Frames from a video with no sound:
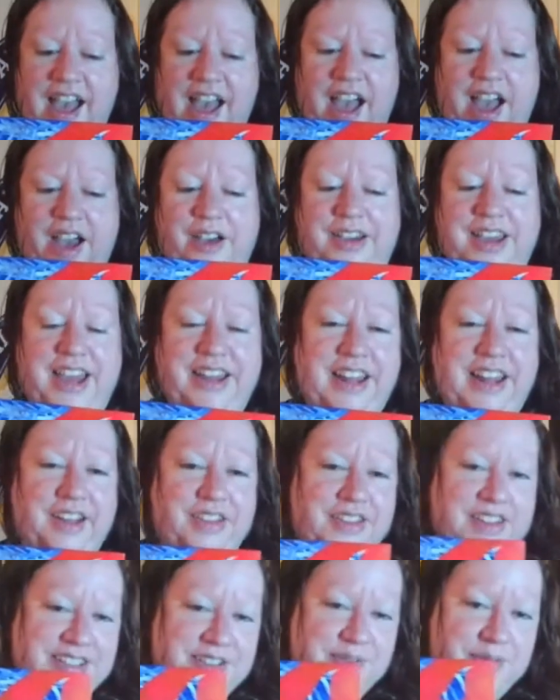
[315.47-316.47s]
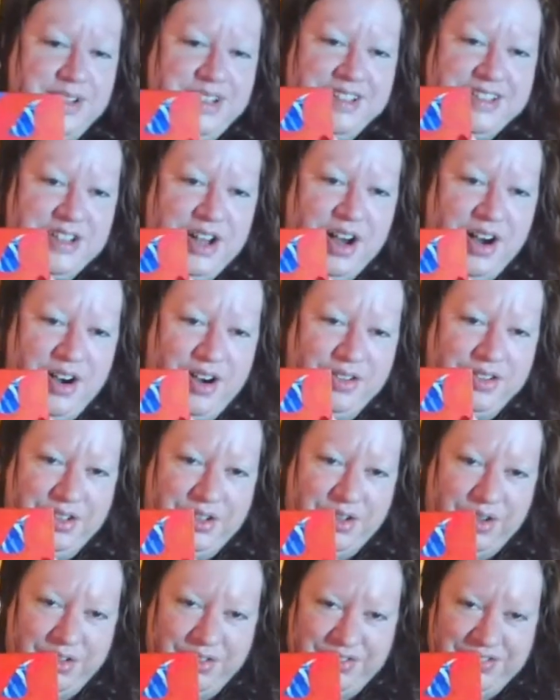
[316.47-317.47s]
Okay, now this one is called
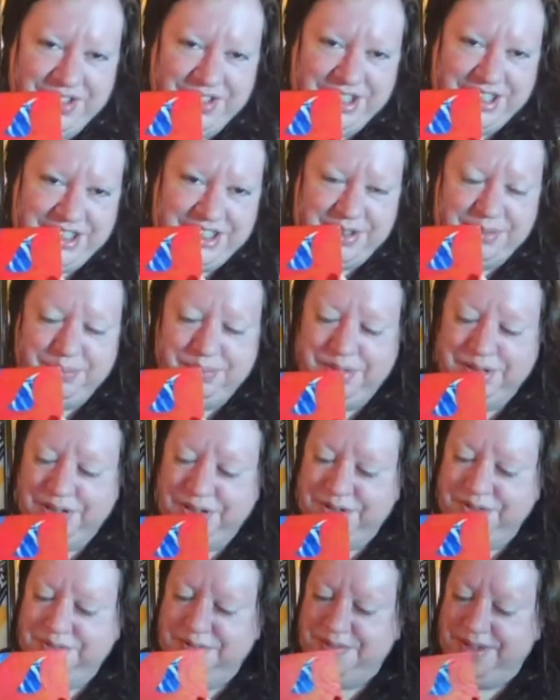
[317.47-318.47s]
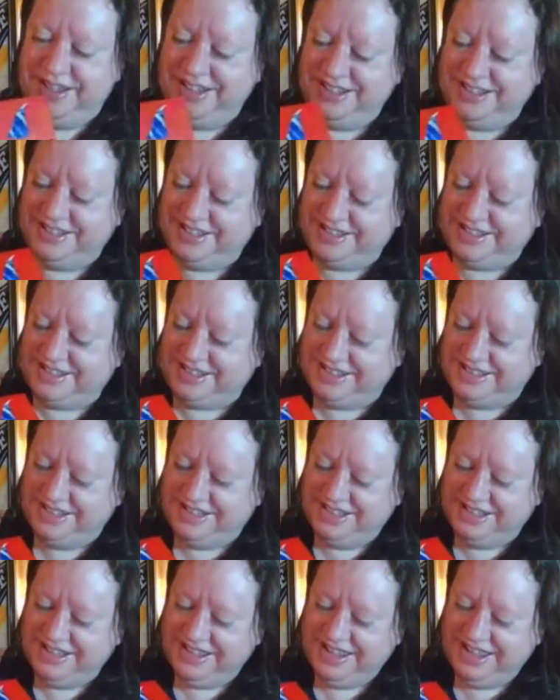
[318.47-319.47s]
Goldfish and Blue Mist.
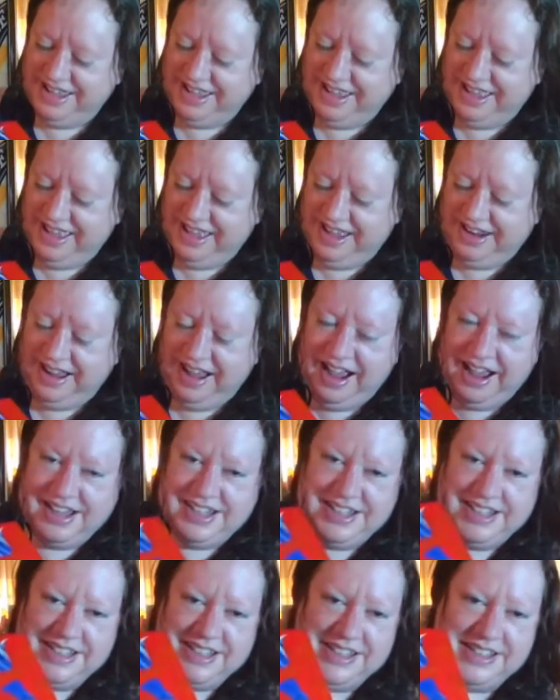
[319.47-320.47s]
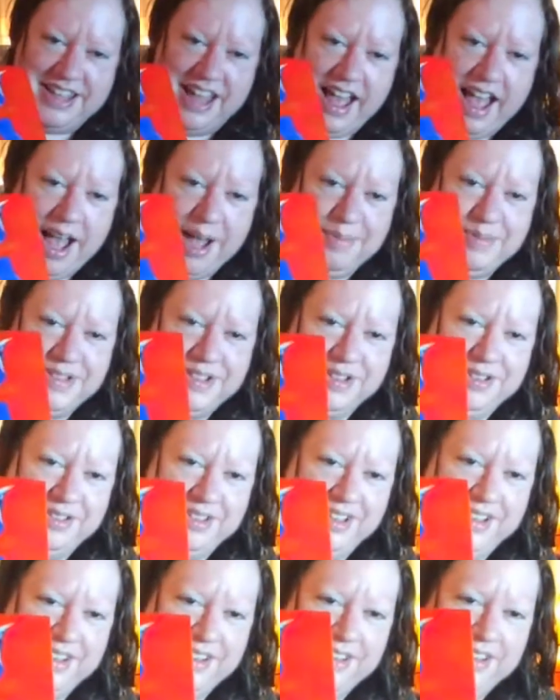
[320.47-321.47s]
And I just absolutely
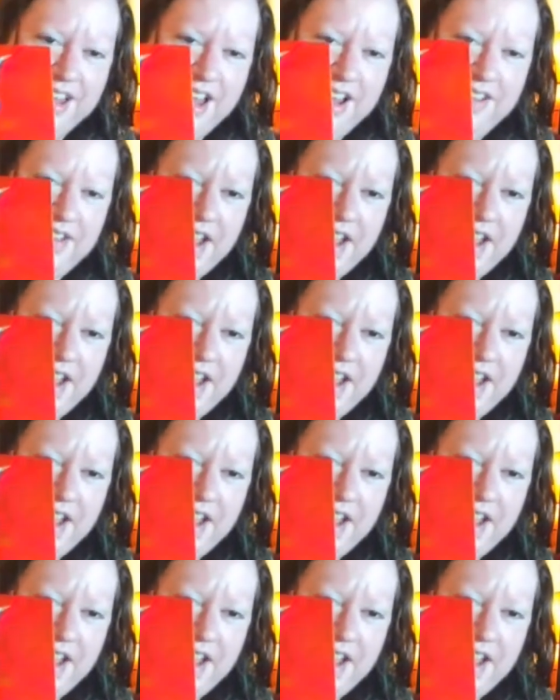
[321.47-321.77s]
love